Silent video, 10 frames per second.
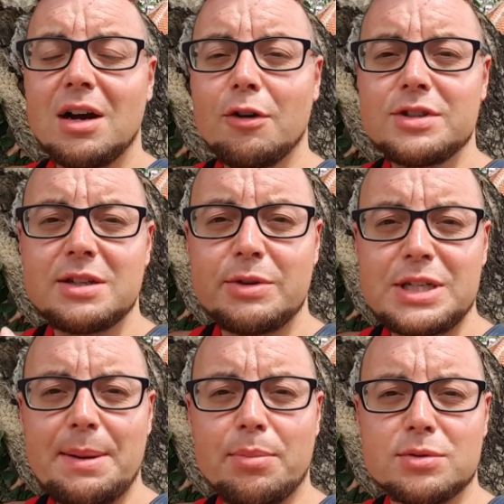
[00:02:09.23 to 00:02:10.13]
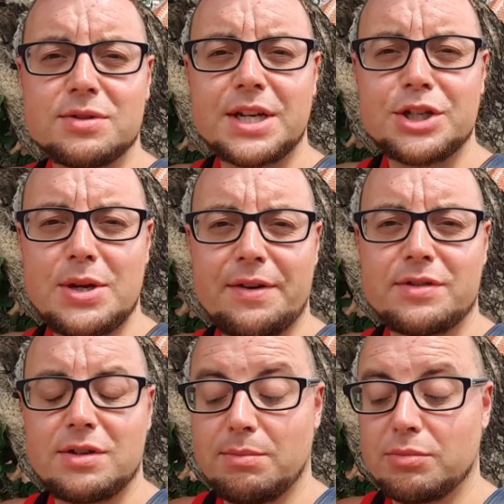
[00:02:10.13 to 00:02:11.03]
Obviously, with temples and things, you
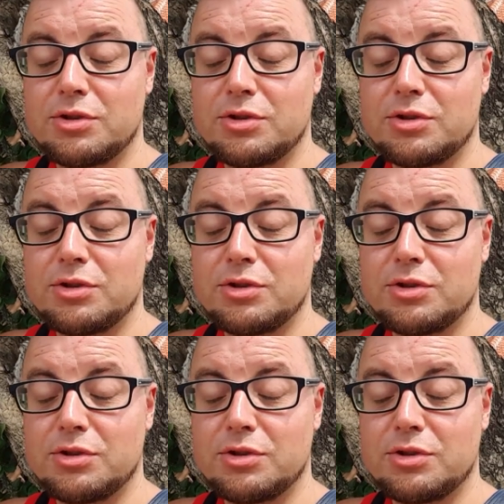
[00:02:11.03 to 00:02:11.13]
have to